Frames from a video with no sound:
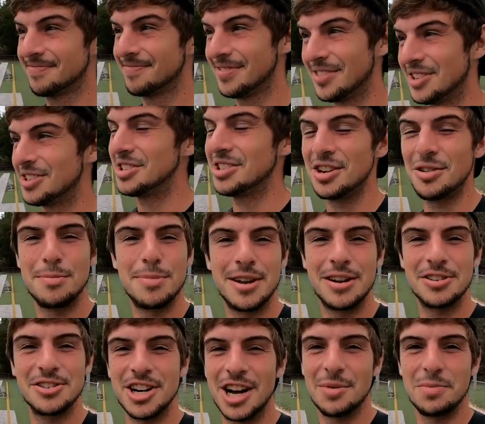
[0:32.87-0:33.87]
there's no better
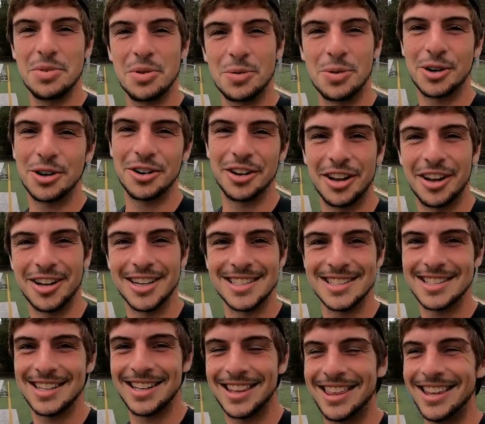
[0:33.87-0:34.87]
job in the world,
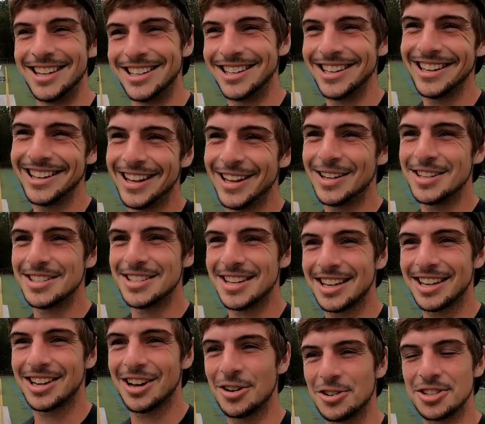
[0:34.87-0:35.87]
honestly, than just
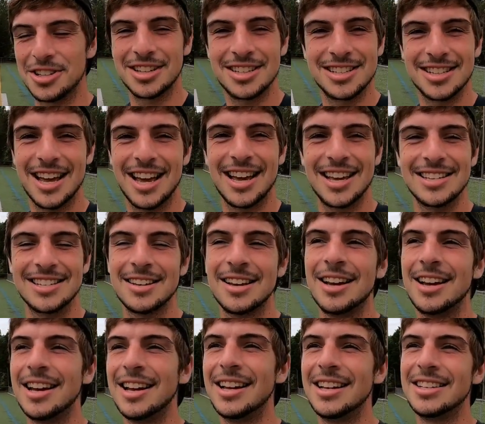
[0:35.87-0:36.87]
like coaching these guys.
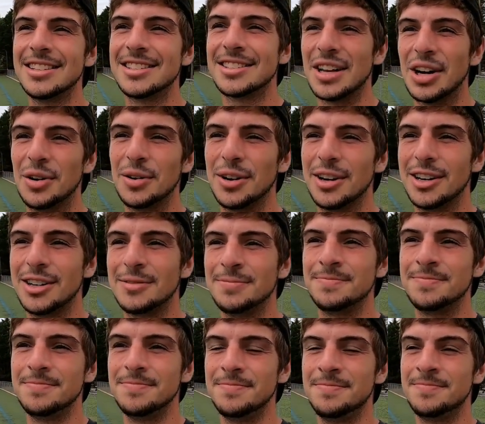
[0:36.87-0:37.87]
So
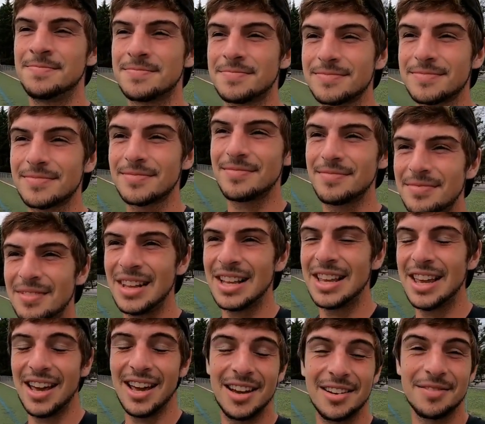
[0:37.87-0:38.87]

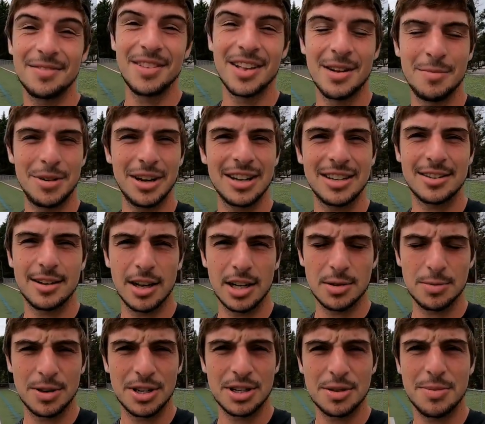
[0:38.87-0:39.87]
yeah, I'm not gonna talk
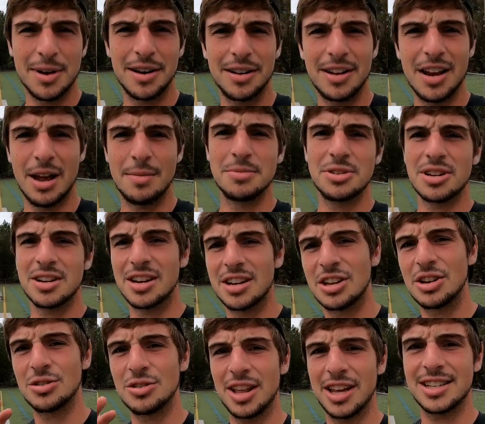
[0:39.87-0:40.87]
much about it. I'm just gonna
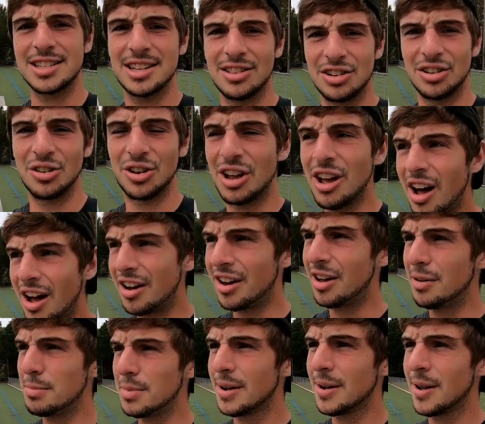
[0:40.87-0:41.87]
do like some little cut up